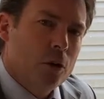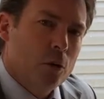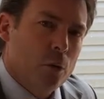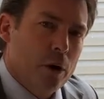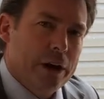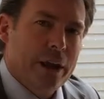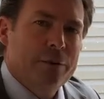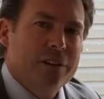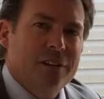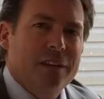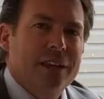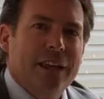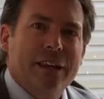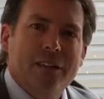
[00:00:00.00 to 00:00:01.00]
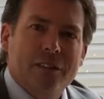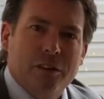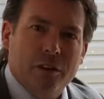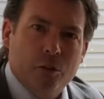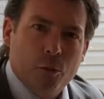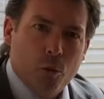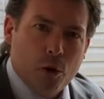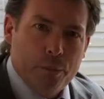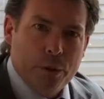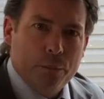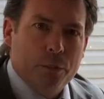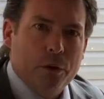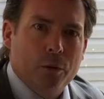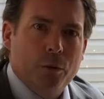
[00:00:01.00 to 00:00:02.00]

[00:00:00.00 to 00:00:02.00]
What Edmonton needs is more people.